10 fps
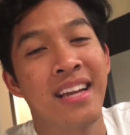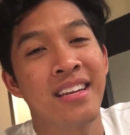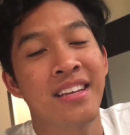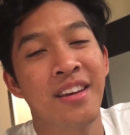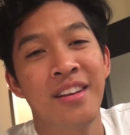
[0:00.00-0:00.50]

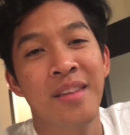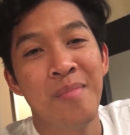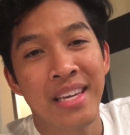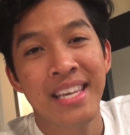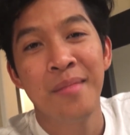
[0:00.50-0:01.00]
I gotta go to
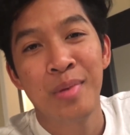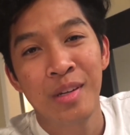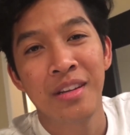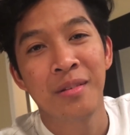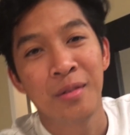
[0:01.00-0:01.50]
my
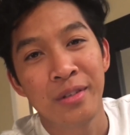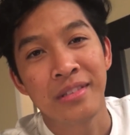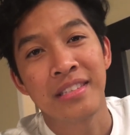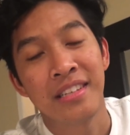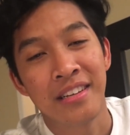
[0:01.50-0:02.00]
Cambodian
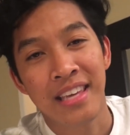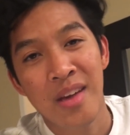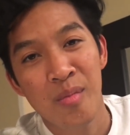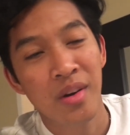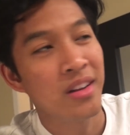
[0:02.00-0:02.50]
roots. You know, in
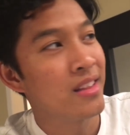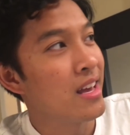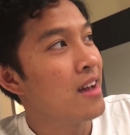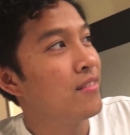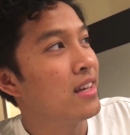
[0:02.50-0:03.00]
Cambodia,
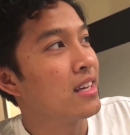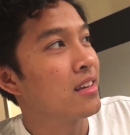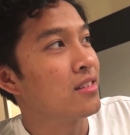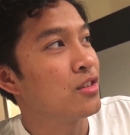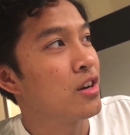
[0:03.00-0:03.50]
they have
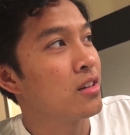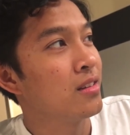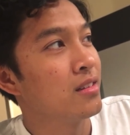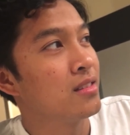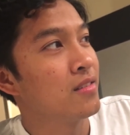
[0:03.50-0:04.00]
like
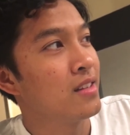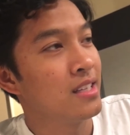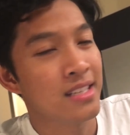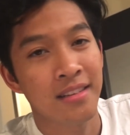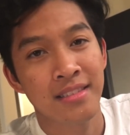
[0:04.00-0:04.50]
truckloads of
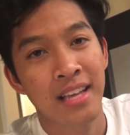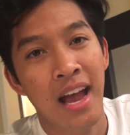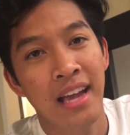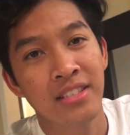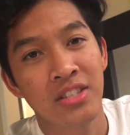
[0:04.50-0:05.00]
these
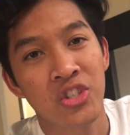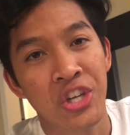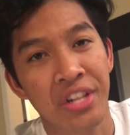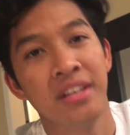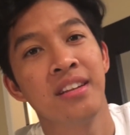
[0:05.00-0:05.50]
outside, just
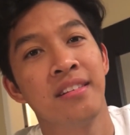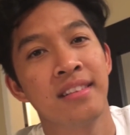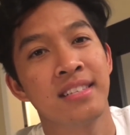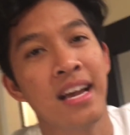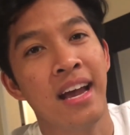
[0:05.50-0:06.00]
chilling
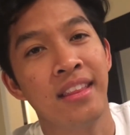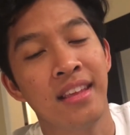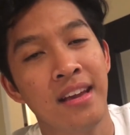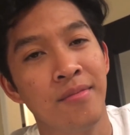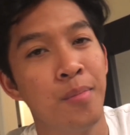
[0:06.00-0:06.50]
on the
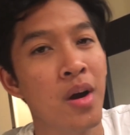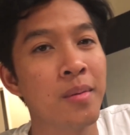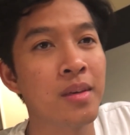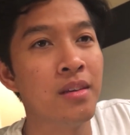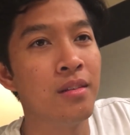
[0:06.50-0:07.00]
side. They have
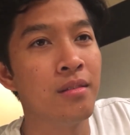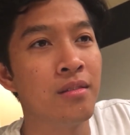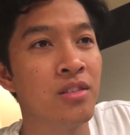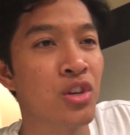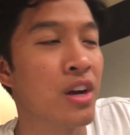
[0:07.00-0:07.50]

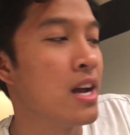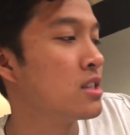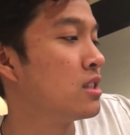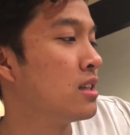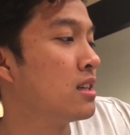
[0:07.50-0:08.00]
barbecued
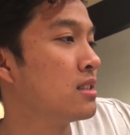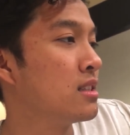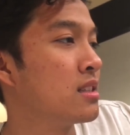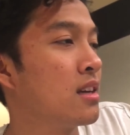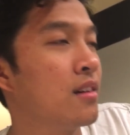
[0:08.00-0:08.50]

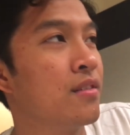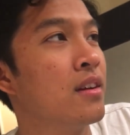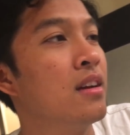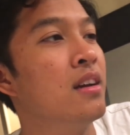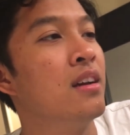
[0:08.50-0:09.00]
tarantulas and
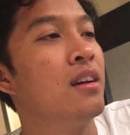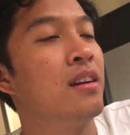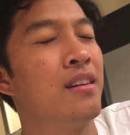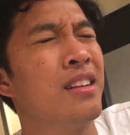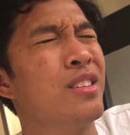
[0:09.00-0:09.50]
stuff.
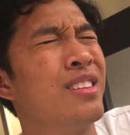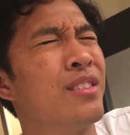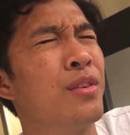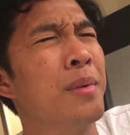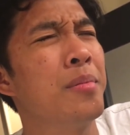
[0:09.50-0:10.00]
do
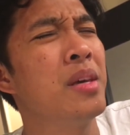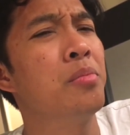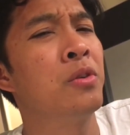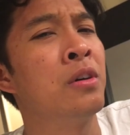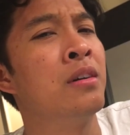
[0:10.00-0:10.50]
this for my
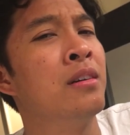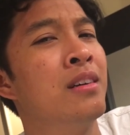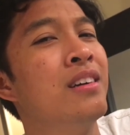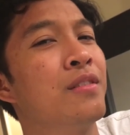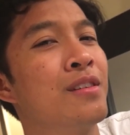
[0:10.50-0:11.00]
people,
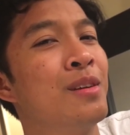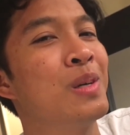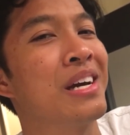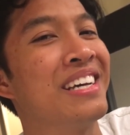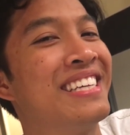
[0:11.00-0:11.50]
for
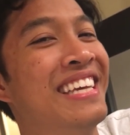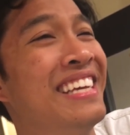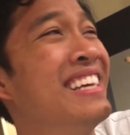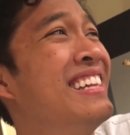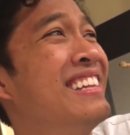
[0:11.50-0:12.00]
you guys.
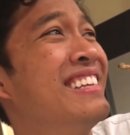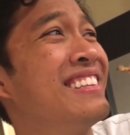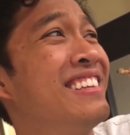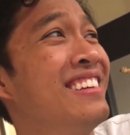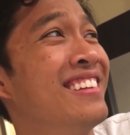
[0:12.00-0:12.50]

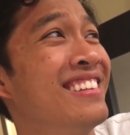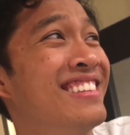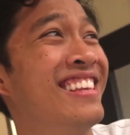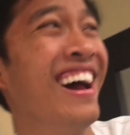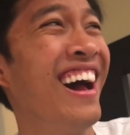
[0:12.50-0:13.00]

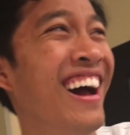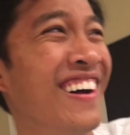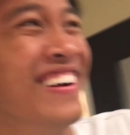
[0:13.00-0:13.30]
Stop!